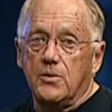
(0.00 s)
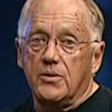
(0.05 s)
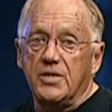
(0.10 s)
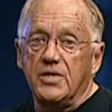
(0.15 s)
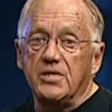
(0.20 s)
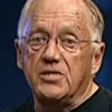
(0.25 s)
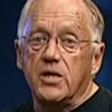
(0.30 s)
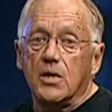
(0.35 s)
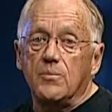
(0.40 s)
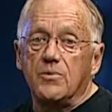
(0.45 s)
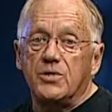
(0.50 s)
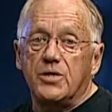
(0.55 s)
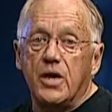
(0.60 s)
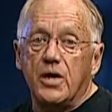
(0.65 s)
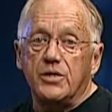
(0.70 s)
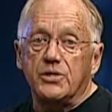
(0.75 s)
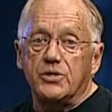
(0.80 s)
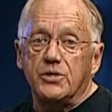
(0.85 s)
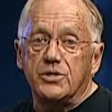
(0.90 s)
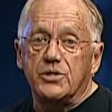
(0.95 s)
These
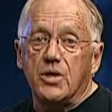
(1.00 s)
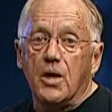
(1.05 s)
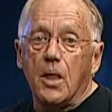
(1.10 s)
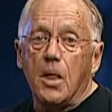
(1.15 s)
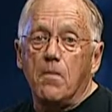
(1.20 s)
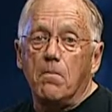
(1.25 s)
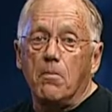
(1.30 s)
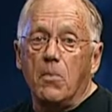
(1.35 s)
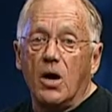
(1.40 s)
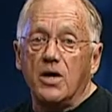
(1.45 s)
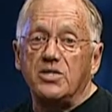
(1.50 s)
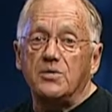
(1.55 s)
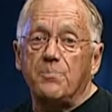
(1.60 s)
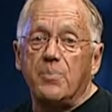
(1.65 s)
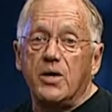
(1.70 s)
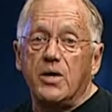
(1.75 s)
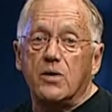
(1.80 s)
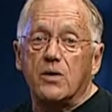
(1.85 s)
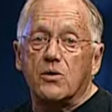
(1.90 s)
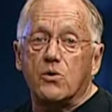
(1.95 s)
limitations must
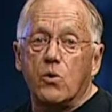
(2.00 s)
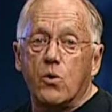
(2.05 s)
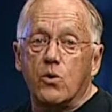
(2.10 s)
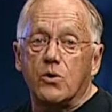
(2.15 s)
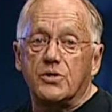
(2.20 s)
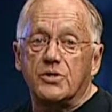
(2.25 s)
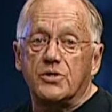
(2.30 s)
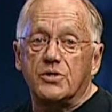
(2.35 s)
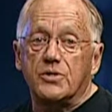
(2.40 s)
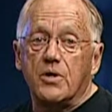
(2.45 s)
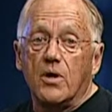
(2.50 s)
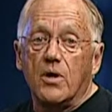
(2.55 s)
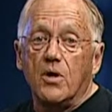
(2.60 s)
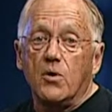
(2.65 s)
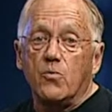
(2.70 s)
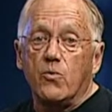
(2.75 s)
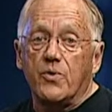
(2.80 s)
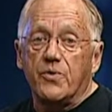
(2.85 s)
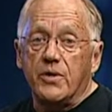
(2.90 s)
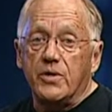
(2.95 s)
be in accordance
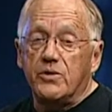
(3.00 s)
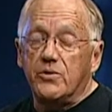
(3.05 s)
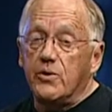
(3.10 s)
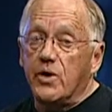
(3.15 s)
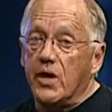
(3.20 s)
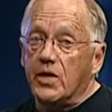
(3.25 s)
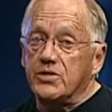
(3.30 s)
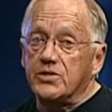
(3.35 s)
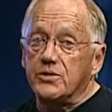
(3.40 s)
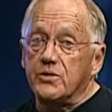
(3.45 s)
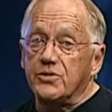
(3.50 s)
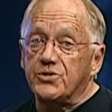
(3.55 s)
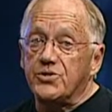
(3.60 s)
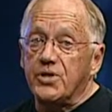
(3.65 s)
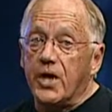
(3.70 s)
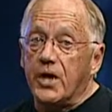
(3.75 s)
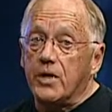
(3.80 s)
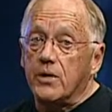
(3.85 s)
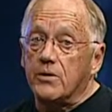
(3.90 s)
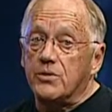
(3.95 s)
with international
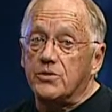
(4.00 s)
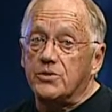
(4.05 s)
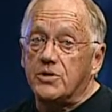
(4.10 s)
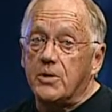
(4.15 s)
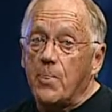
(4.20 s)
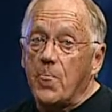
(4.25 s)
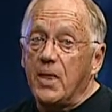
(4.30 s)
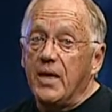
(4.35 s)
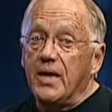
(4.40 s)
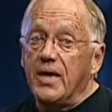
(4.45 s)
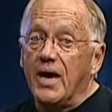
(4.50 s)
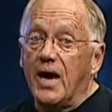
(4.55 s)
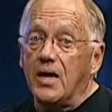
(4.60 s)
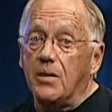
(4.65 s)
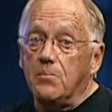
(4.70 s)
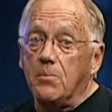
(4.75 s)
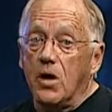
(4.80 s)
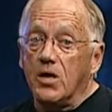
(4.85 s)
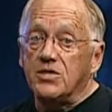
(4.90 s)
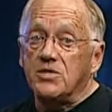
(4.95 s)
standards
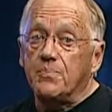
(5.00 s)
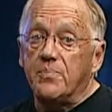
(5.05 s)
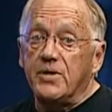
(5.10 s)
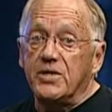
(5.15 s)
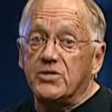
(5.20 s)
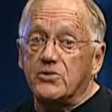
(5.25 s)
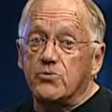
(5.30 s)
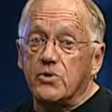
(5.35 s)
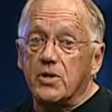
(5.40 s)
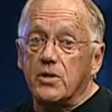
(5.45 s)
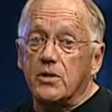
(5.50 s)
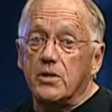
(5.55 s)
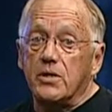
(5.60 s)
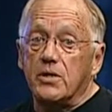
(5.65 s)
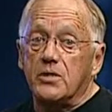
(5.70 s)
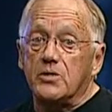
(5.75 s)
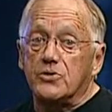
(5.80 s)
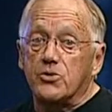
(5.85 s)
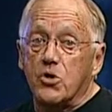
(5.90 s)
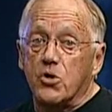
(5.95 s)
and must be
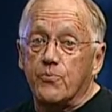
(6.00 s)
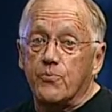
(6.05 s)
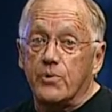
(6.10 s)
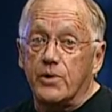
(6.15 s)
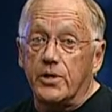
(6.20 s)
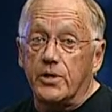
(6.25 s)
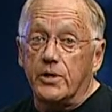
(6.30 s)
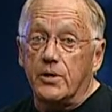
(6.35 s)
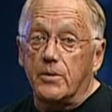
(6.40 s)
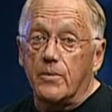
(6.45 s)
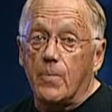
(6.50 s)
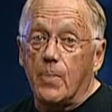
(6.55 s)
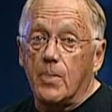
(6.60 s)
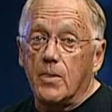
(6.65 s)
strictly interpreted.